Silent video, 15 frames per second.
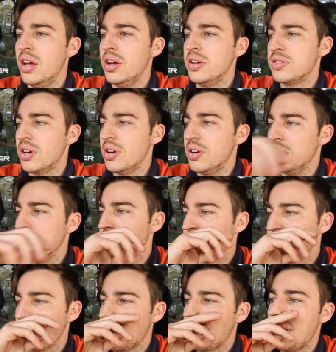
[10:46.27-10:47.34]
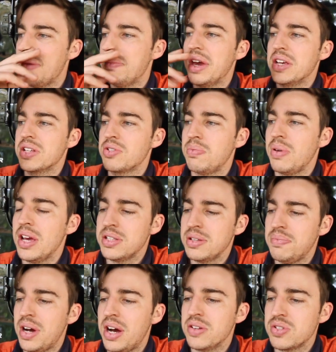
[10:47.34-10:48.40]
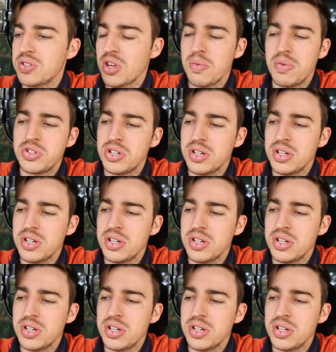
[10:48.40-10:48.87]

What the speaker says: so it makes replacing parts so much